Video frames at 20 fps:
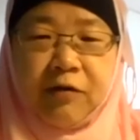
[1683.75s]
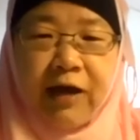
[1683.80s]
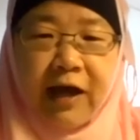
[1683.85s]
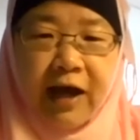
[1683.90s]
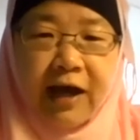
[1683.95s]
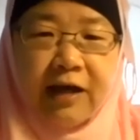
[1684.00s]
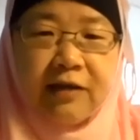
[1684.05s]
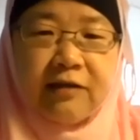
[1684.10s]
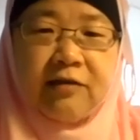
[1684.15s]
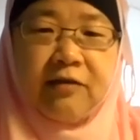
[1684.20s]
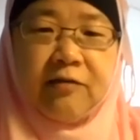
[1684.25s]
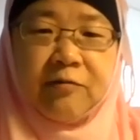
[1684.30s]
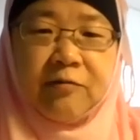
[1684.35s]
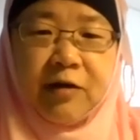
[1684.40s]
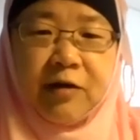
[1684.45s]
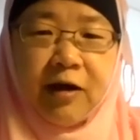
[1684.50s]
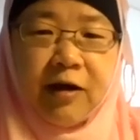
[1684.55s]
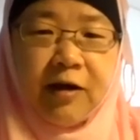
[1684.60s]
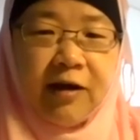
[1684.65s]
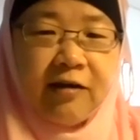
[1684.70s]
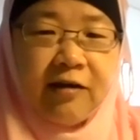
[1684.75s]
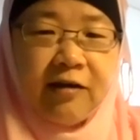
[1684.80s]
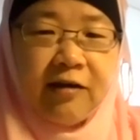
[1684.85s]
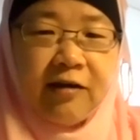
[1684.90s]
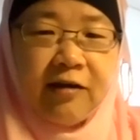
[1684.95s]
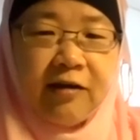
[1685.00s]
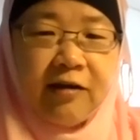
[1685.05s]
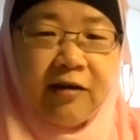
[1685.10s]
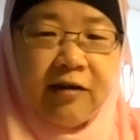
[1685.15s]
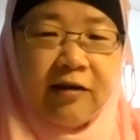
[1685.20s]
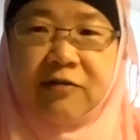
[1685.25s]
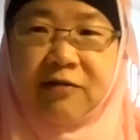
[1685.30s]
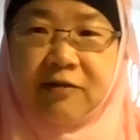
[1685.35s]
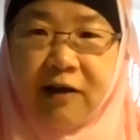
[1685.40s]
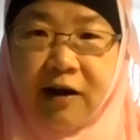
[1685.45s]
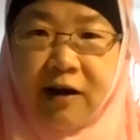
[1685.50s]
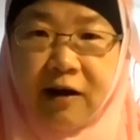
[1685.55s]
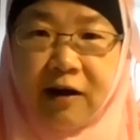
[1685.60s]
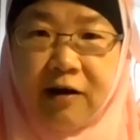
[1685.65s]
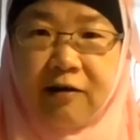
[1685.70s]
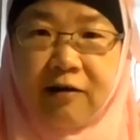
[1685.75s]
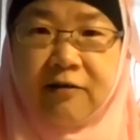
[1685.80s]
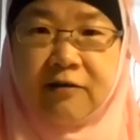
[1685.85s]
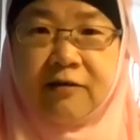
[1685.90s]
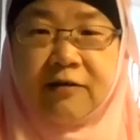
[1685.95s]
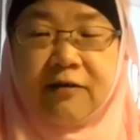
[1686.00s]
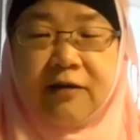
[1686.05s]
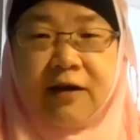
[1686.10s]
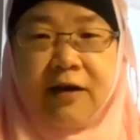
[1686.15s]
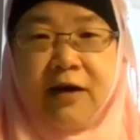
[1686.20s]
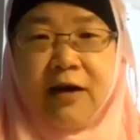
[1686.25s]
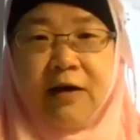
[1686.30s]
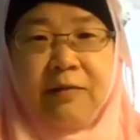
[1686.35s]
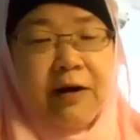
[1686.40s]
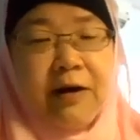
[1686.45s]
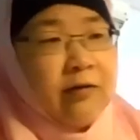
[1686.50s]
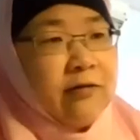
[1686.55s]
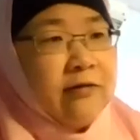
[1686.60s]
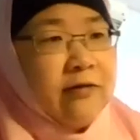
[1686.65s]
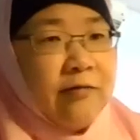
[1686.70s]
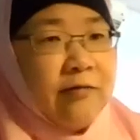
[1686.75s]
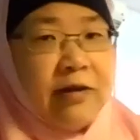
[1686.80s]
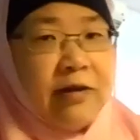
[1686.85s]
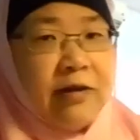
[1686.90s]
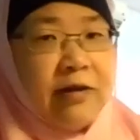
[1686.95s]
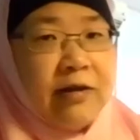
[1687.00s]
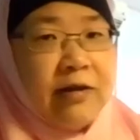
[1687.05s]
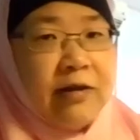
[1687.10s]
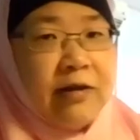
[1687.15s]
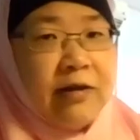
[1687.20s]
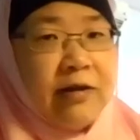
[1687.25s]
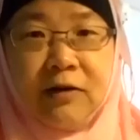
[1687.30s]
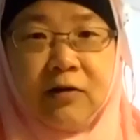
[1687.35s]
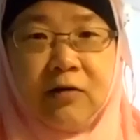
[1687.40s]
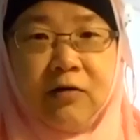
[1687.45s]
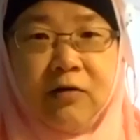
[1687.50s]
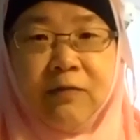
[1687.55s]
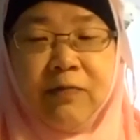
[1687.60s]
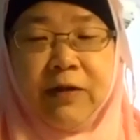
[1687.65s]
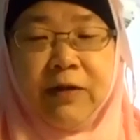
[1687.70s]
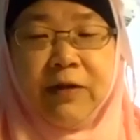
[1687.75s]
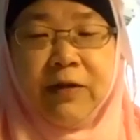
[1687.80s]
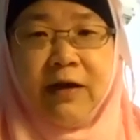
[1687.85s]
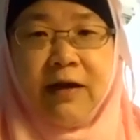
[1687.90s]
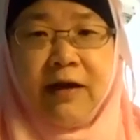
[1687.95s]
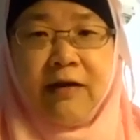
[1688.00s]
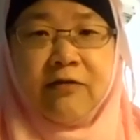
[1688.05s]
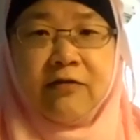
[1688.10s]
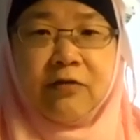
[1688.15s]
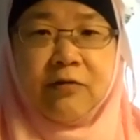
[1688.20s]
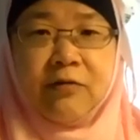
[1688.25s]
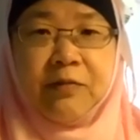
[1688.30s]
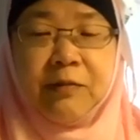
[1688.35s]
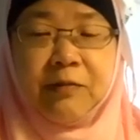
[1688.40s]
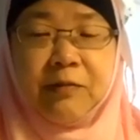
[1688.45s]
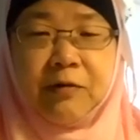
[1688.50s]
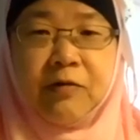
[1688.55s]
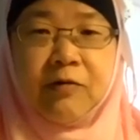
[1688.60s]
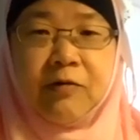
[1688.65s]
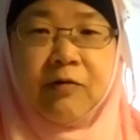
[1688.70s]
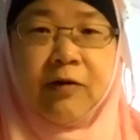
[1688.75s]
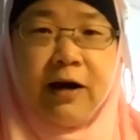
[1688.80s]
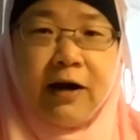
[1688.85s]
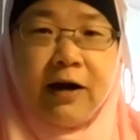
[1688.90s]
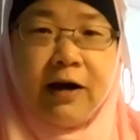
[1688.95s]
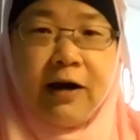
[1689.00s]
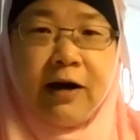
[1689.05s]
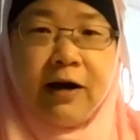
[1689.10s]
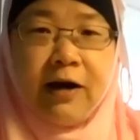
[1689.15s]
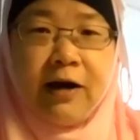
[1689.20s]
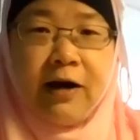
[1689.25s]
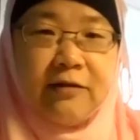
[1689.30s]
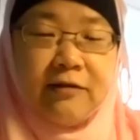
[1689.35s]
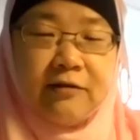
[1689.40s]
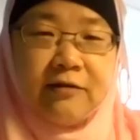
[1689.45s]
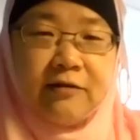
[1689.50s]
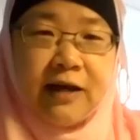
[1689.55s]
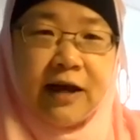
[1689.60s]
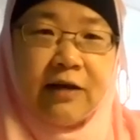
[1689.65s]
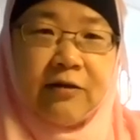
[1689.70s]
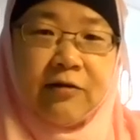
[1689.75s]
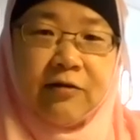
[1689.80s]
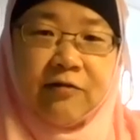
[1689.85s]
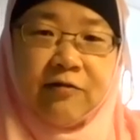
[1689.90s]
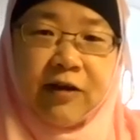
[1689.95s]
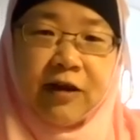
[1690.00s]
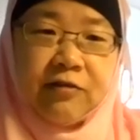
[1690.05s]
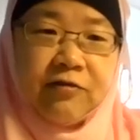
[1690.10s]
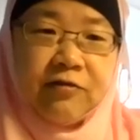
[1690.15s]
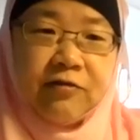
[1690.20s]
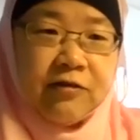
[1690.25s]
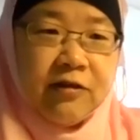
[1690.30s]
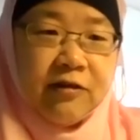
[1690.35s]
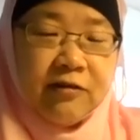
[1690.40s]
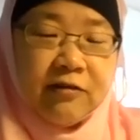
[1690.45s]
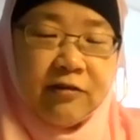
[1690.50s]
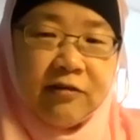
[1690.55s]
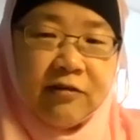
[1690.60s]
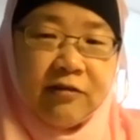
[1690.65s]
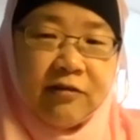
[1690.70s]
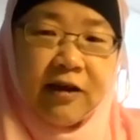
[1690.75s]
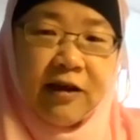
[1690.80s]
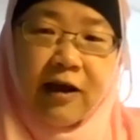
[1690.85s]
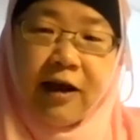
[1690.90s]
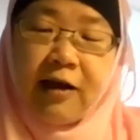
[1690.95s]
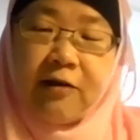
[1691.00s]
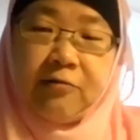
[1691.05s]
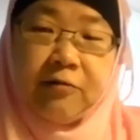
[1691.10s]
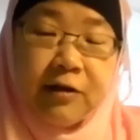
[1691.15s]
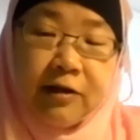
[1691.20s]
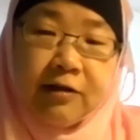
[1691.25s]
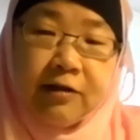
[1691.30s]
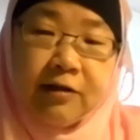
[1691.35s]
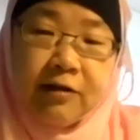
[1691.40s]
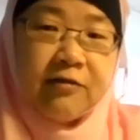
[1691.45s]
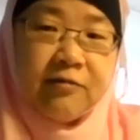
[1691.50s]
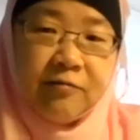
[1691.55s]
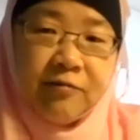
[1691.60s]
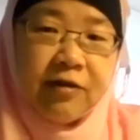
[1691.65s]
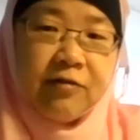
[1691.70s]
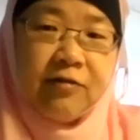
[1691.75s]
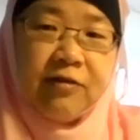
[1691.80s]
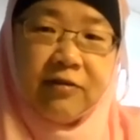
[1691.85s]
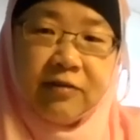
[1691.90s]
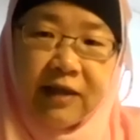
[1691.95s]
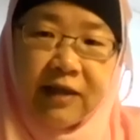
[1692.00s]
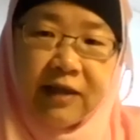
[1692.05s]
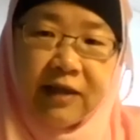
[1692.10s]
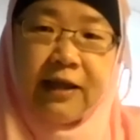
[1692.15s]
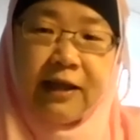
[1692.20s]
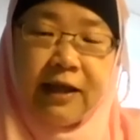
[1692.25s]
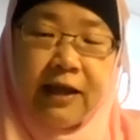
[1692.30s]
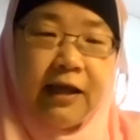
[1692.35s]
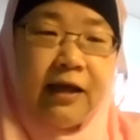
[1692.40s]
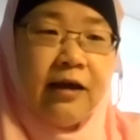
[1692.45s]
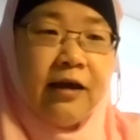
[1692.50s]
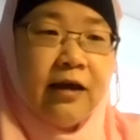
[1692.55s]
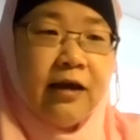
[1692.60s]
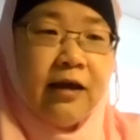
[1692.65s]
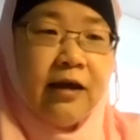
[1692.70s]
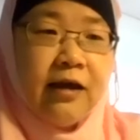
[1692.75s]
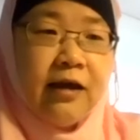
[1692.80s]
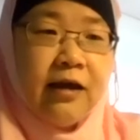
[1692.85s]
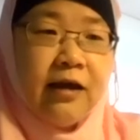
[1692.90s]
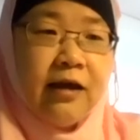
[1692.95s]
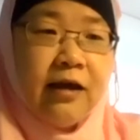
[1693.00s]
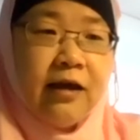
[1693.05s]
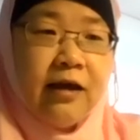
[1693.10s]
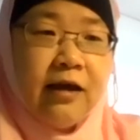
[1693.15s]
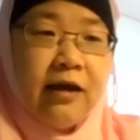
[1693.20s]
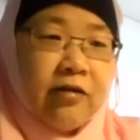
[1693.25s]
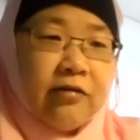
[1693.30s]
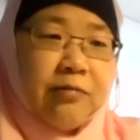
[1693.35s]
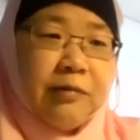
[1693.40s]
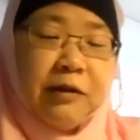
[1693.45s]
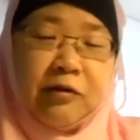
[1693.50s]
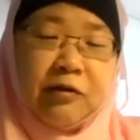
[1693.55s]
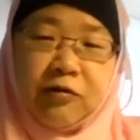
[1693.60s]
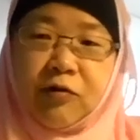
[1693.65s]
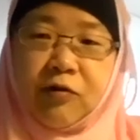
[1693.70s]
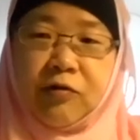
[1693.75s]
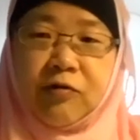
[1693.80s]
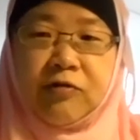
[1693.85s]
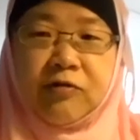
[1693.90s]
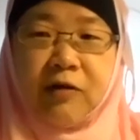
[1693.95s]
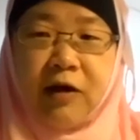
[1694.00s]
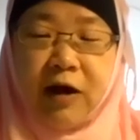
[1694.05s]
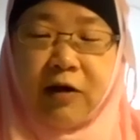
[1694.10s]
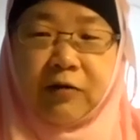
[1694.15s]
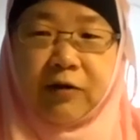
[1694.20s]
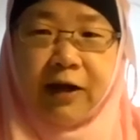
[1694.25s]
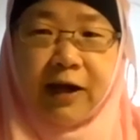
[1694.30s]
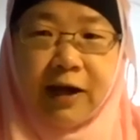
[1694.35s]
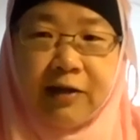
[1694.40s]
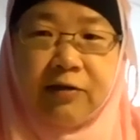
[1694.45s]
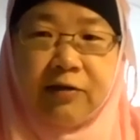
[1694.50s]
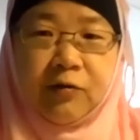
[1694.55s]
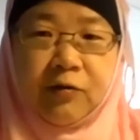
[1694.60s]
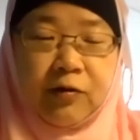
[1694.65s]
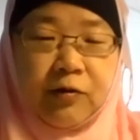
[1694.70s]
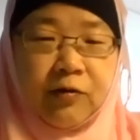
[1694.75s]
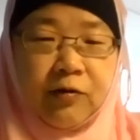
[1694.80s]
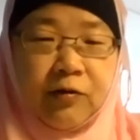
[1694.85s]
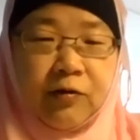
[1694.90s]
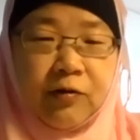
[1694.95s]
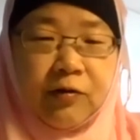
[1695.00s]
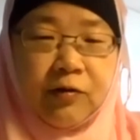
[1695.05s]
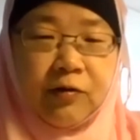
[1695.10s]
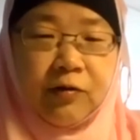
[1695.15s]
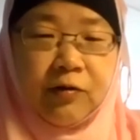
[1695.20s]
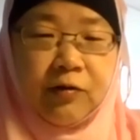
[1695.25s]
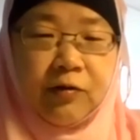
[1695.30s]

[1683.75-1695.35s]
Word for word: We had experienced SARS about 17 years ago. And so people are aware that this kind of infectious disease are really very deadly. And the hospital knows how to handle those.